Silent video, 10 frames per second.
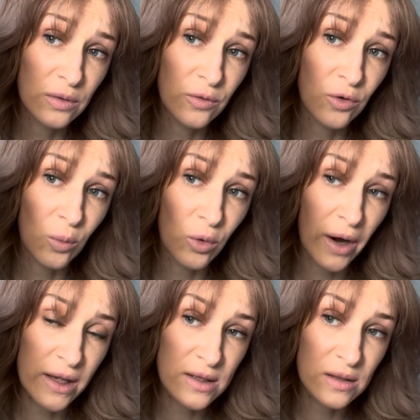from what
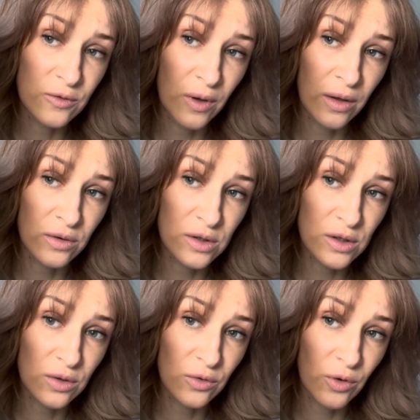I
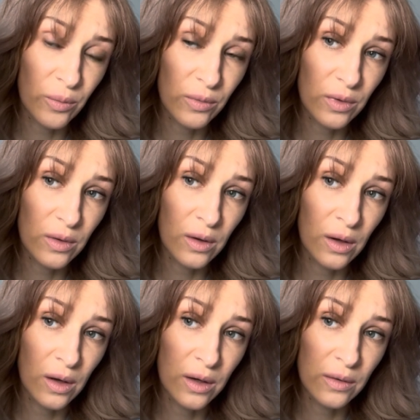understood from
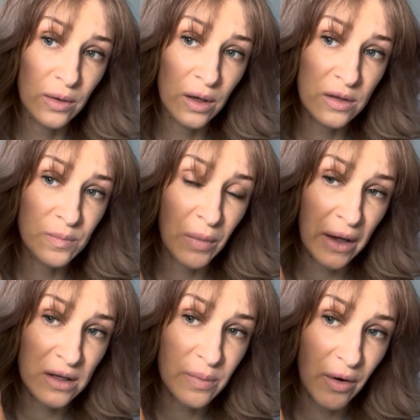uh, ex my
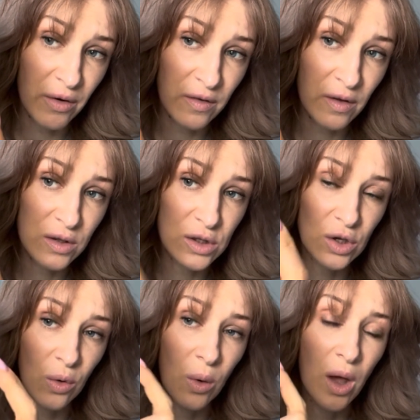experience.
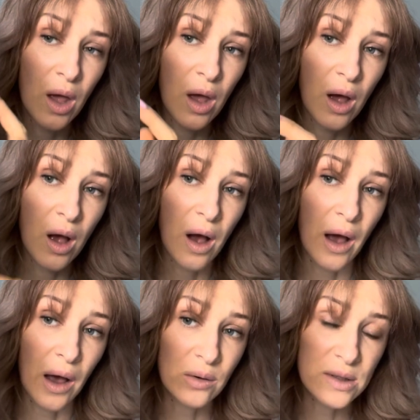So
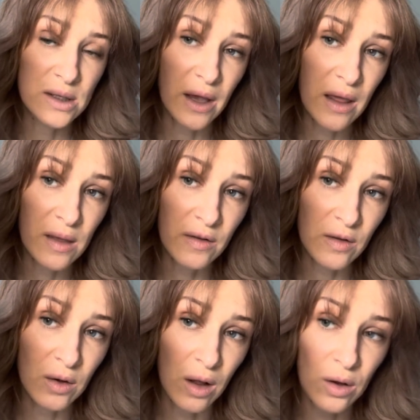I would say this
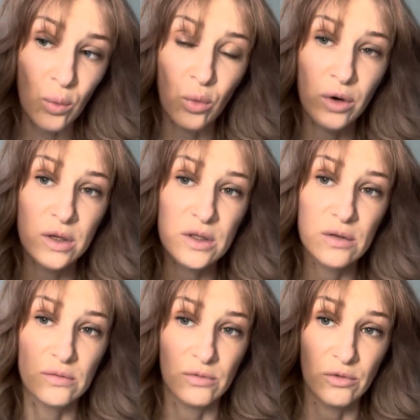color works
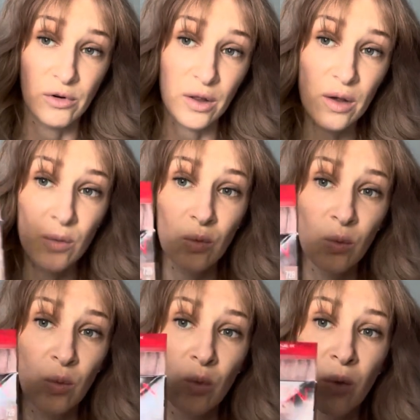really
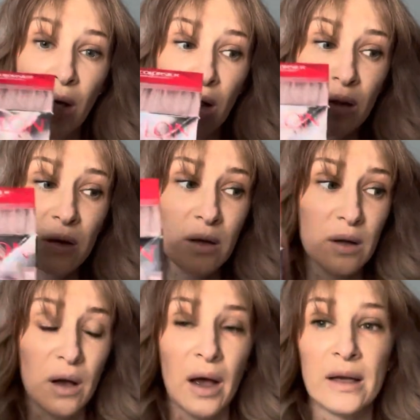well
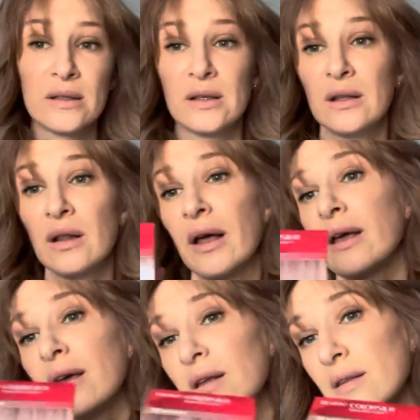I did
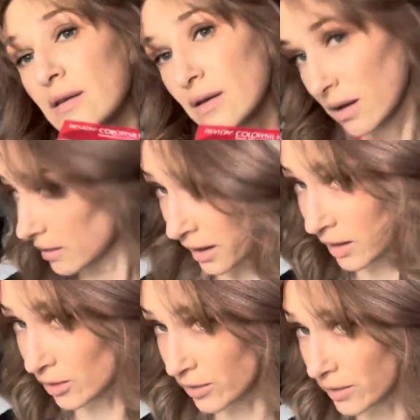like it. I,
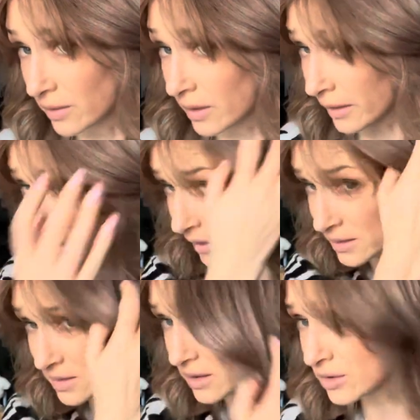and I
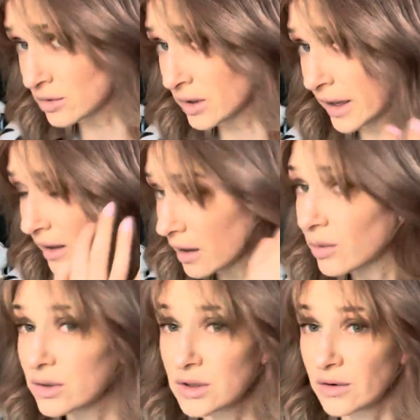still do like how
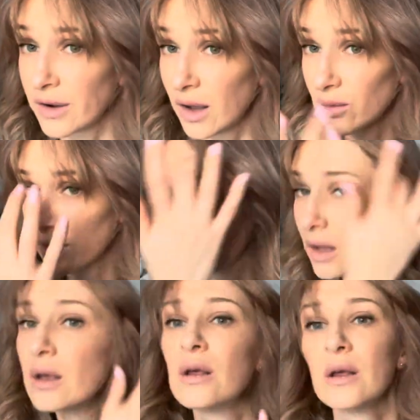it turned out.
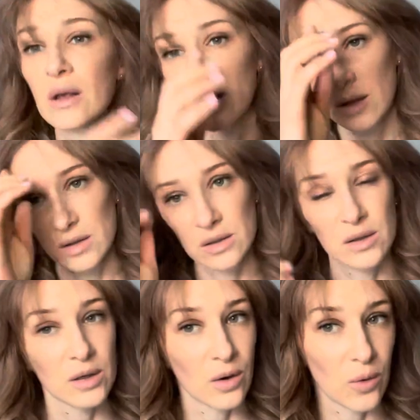
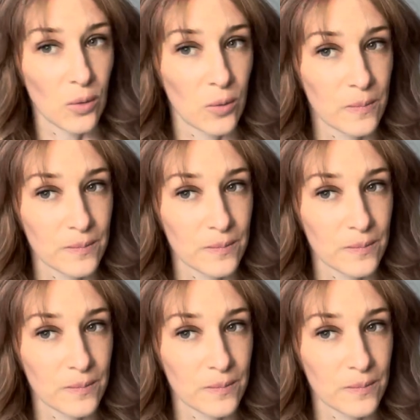So,